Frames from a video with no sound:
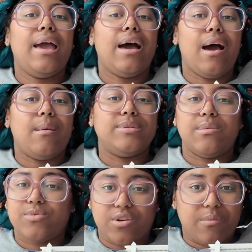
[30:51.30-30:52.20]

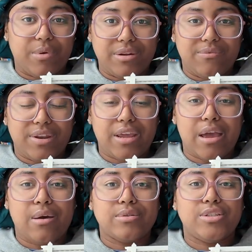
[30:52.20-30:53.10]
some sort of building
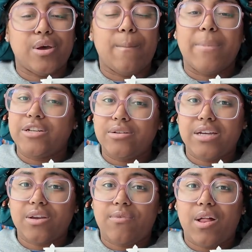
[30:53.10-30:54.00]
video. So make sure you
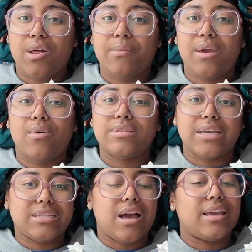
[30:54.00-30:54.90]
guys are following me on
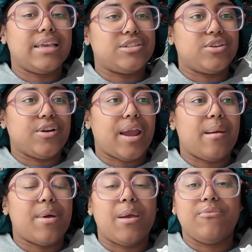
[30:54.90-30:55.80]
TikTok,
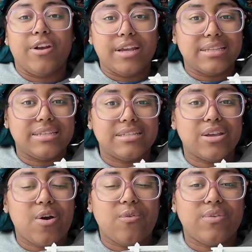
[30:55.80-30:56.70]
Instagram. I'm very
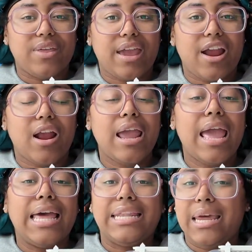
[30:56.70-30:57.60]
consistent over there.
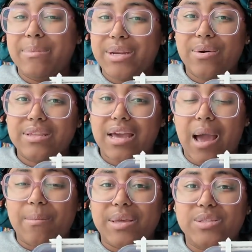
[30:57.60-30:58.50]
Let me know in the
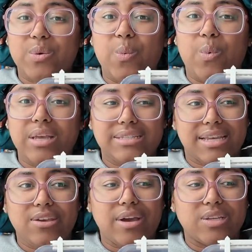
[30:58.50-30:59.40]
comments what
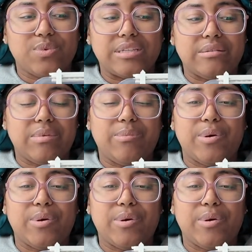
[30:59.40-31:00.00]
set you guys want to see me